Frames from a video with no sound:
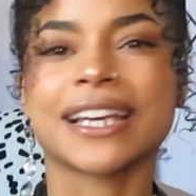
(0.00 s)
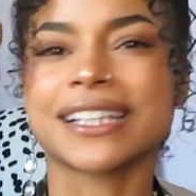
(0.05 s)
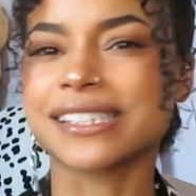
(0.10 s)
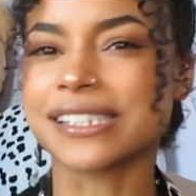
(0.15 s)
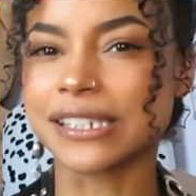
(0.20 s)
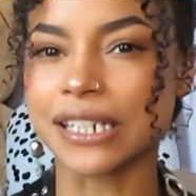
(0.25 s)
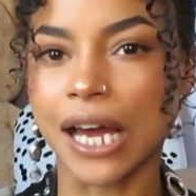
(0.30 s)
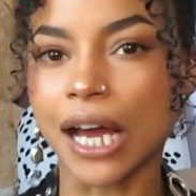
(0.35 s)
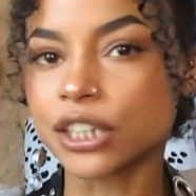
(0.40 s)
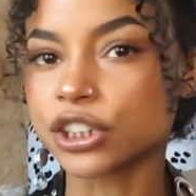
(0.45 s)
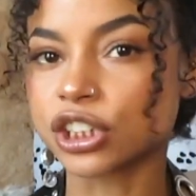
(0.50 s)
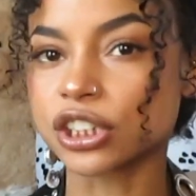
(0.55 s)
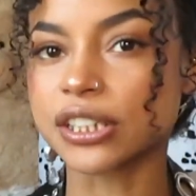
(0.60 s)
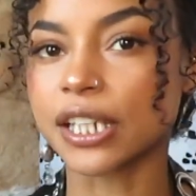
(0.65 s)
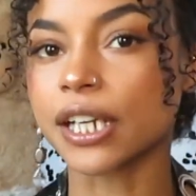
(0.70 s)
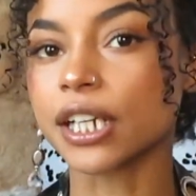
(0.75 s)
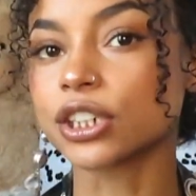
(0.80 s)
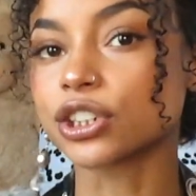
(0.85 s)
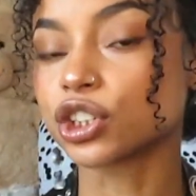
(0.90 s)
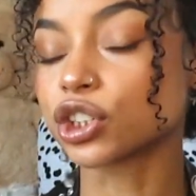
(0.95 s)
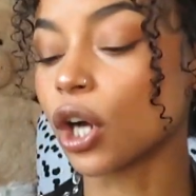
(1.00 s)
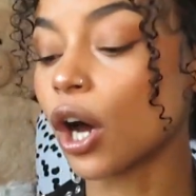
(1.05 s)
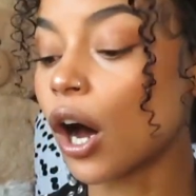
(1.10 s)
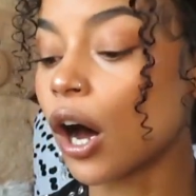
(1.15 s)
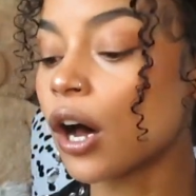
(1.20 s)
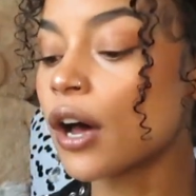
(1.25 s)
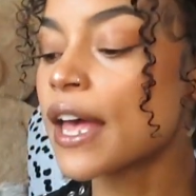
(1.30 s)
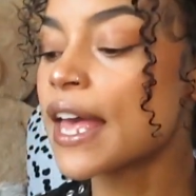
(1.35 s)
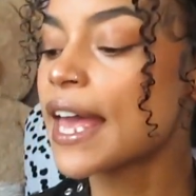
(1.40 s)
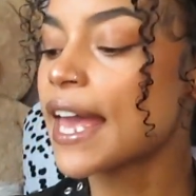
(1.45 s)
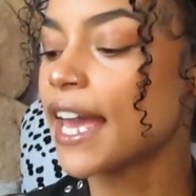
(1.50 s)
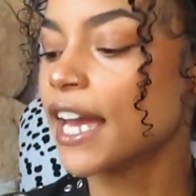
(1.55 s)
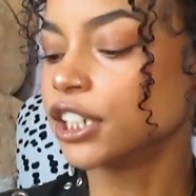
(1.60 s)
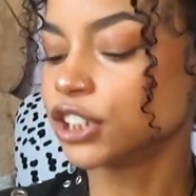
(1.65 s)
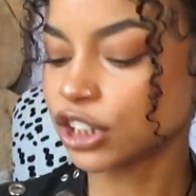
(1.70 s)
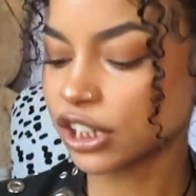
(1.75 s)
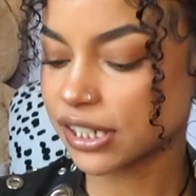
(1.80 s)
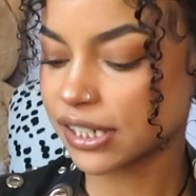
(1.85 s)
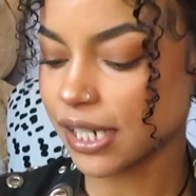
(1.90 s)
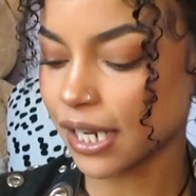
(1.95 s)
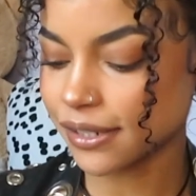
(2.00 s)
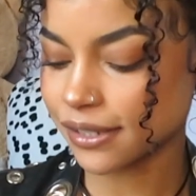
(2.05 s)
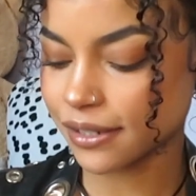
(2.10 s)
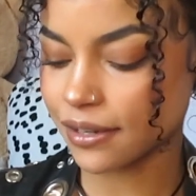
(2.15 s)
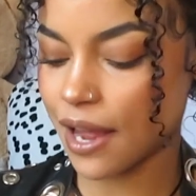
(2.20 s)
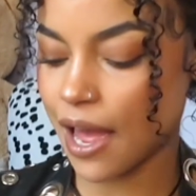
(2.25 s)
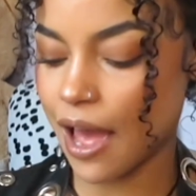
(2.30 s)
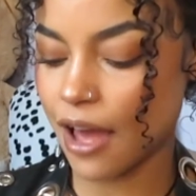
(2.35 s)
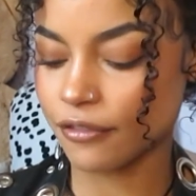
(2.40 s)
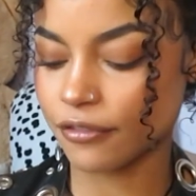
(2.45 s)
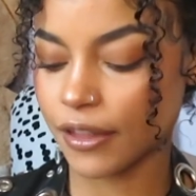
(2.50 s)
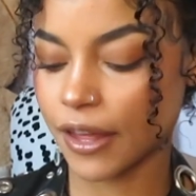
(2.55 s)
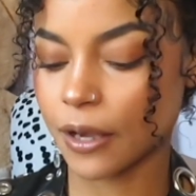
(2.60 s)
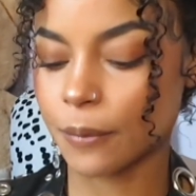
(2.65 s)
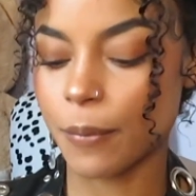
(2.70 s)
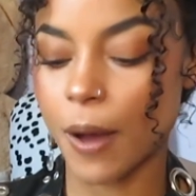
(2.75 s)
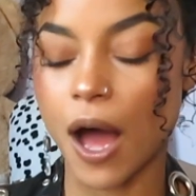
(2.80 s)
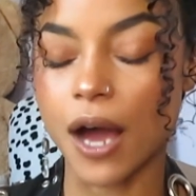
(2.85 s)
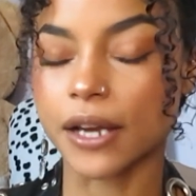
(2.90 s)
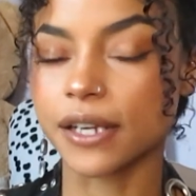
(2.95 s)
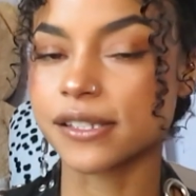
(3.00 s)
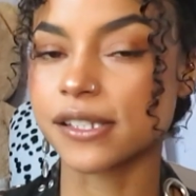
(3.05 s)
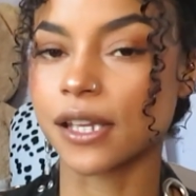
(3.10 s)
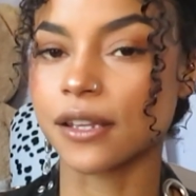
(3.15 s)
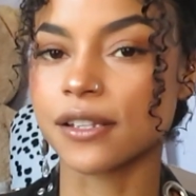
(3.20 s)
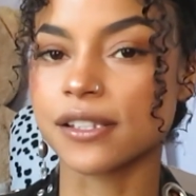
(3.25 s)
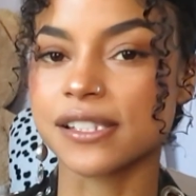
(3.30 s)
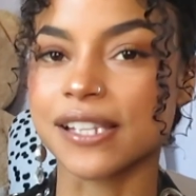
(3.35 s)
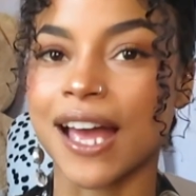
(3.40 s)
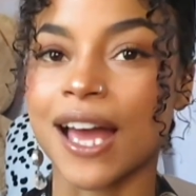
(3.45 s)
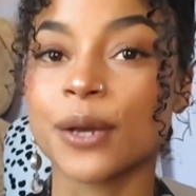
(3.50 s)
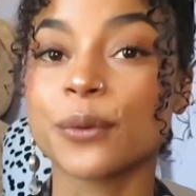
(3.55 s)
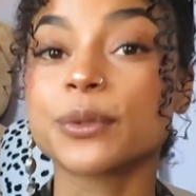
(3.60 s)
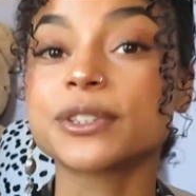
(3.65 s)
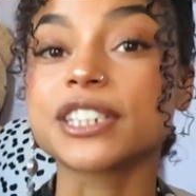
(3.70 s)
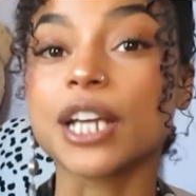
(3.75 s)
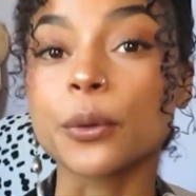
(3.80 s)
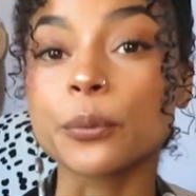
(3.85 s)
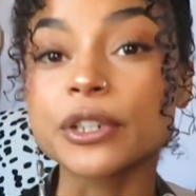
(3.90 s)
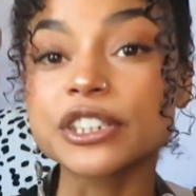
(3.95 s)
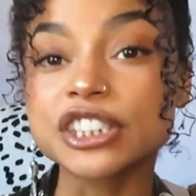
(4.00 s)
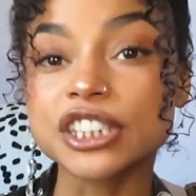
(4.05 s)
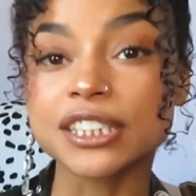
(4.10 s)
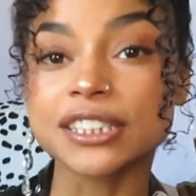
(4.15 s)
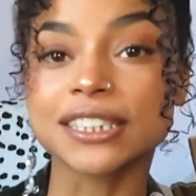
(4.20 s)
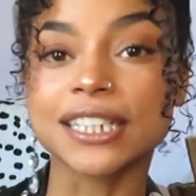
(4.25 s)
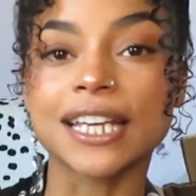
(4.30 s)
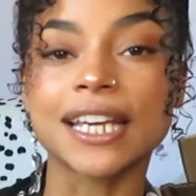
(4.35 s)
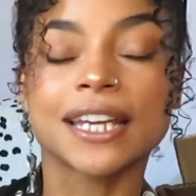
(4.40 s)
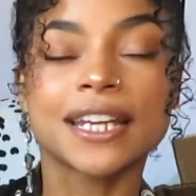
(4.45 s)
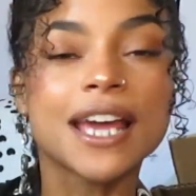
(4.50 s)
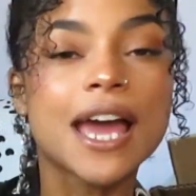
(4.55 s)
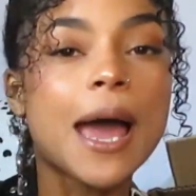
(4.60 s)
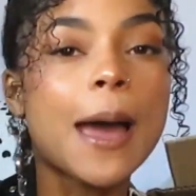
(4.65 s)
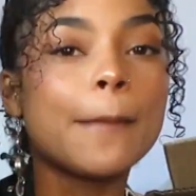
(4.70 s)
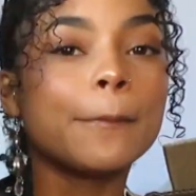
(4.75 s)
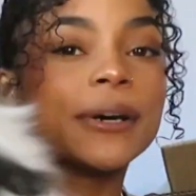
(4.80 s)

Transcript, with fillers: It's not just like a shawl. It just doesn't have like pockets on the side, which I wish it did.